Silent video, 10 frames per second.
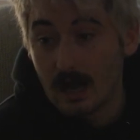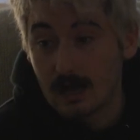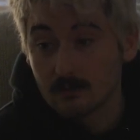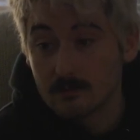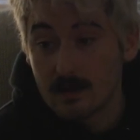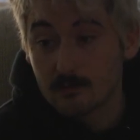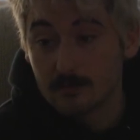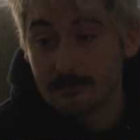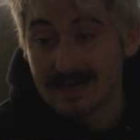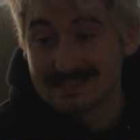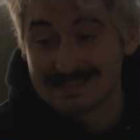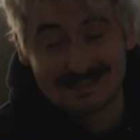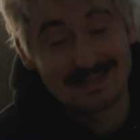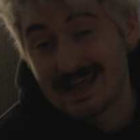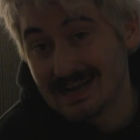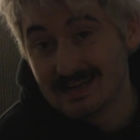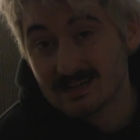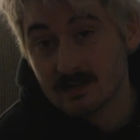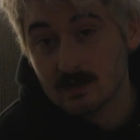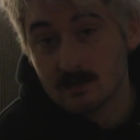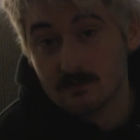I remembered my disdain